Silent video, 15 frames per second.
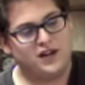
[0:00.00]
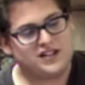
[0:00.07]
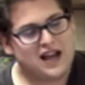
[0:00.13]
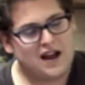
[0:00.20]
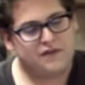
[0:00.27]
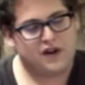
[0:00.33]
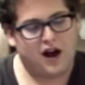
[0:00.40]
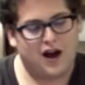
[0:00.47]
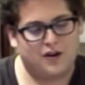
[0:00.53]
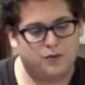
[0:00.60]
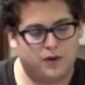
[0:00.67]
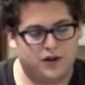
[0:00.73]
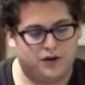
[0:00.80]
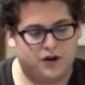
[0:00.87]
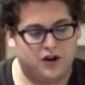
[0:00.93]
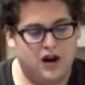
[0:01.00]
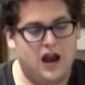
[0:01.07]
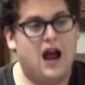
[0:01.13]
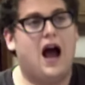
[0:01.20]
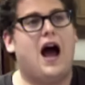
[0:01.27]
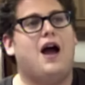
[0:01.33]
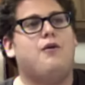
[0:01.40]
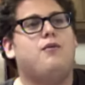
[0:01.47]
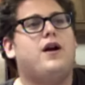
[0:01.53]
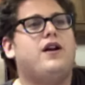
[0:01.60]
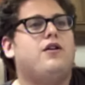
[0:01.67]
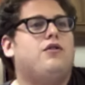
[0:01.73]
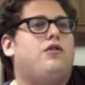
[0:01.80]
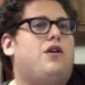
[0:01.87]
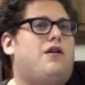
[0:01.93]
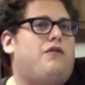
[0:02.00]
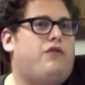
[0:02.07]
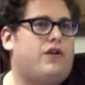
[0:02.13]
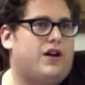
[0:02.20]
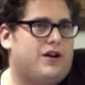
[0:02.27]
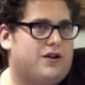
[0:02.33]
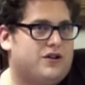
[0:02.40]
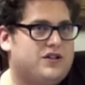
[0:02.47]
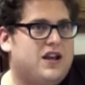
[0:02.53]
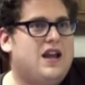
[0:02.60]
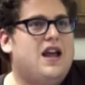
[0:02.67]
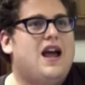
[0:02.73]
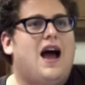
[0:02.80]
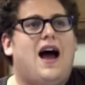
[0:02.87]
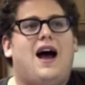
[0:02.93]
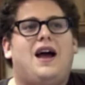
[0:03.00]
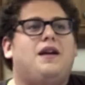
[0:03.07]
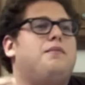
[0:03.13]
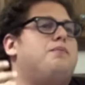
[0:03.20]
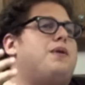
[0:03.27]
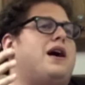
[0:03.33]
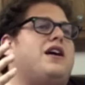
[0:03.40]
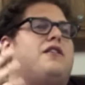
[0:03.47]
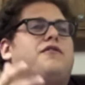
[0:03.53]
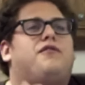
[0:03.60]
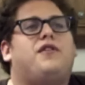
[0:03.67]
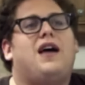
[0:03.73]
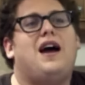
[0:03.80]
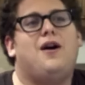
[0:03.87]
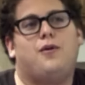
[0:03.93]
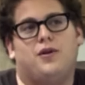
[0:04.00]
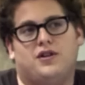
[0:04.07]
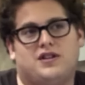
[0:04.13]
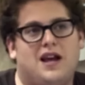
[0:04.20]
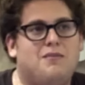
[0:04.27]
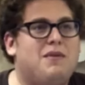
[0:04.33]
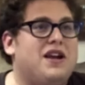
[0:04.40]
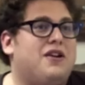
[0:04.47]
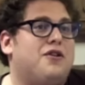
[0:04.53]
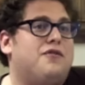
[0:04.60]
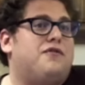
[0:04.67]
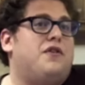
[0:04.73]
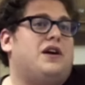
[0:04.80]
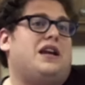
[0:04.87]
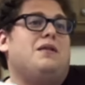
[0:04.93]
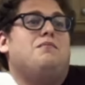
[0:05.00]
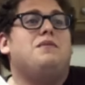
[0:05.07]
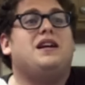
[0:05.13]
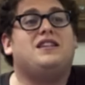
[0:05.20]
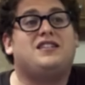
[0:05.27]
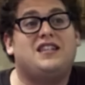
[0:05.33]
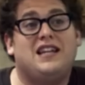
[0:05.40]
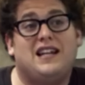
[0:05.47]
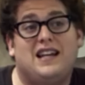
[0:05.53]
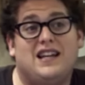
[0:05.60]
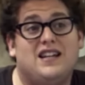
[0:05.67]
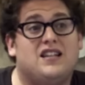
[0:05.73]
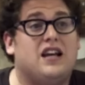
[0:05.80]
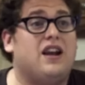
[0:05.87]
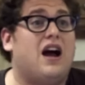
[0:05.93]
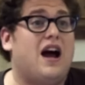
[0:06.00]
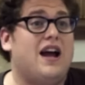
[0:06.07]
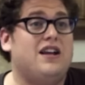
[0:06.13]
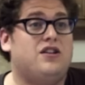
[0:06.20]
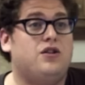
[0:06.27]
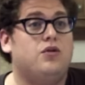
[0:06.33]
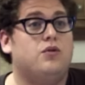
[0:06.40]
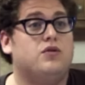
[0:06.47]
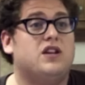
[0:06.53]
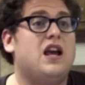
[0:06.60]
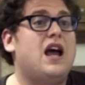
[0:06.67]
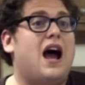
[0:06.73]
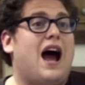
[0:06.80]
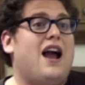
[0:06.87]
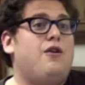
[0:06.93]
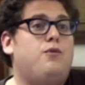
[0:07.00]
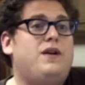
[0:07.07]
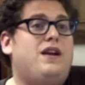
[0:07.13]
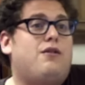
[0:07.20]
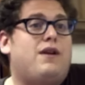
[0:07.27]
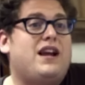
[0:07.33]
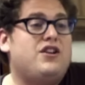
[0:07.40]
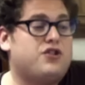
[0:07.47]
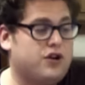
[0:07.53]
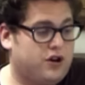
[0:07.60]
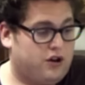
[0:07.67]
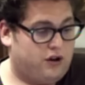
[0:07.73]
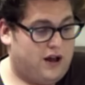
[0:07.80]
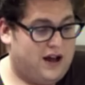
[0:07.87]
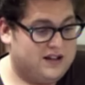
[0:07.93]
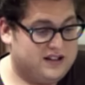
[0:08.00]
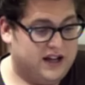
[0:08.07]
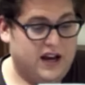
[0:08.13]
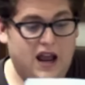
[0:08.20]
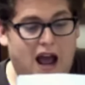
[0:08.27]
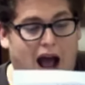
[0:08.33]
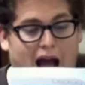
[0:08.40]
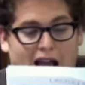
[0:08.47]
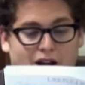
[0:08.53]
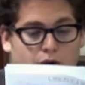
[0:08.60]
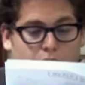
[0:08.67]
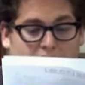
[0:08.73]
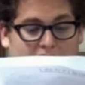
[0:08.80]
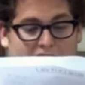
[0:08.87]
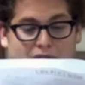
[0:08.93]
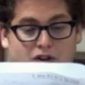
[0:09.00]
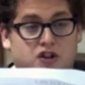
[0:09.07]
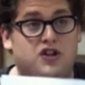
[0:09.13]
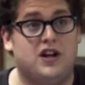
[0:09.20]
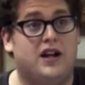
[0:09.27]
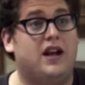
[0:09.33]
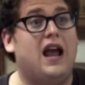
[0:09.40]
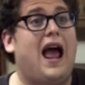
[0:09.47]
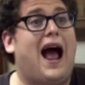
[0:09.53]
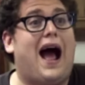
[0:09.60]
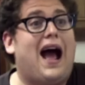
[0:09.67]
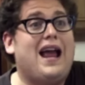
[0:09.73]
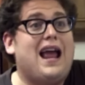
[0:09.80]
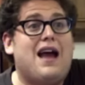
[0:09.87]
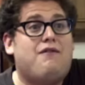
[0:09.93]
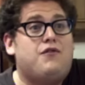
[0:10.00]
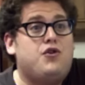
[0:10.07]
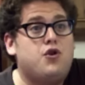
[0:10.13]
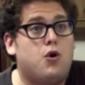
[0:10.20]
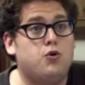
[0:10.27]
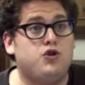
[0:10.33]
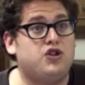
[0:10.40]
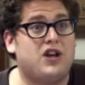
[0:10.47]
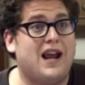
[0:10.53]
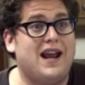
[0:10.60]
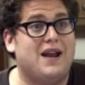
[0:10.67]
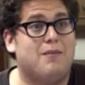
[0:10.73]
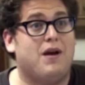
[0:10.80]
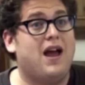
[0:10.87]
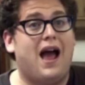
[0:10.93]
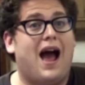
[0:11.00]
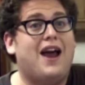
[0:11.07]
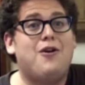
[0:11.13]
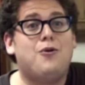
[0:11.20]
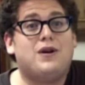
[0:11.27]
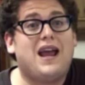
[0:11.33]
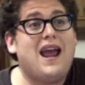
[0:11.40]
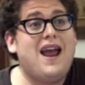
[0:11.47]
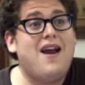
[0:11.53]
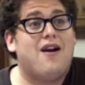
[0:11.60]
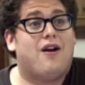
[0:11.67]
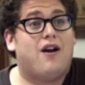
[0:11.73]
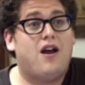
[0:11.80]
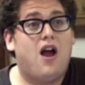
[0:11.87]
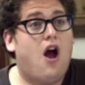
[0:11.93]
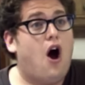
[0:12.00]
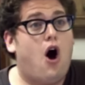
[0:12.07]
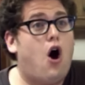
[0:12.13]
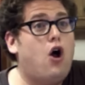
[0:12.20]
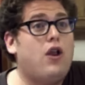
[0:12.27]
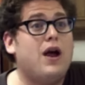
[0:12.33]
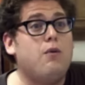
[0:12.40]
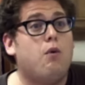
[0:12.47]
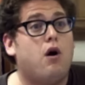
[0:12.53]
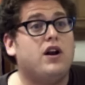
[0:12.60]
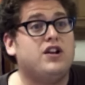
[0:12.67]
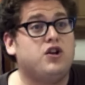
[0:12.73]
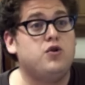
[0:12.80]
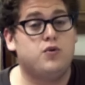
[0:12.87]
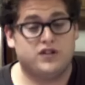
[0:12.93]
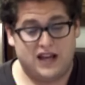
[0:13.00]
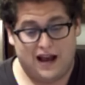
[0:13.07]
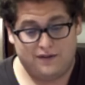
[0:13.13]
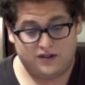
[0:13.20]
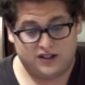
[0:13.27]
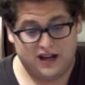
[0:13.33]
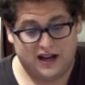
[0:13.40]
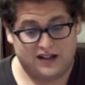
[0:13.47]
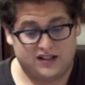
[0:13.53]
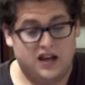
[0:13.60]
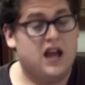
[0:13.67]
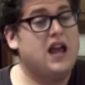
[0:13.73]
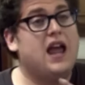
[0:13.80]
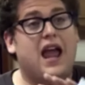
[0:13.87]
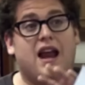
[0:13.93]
Once I've gotten with her, I write her love letters. I buy her flowers. I make her fucking mix CDs on iTunes. I rearrange her closet. I don't give a shit. I have no shame. I don't care. All I want to do is have sex.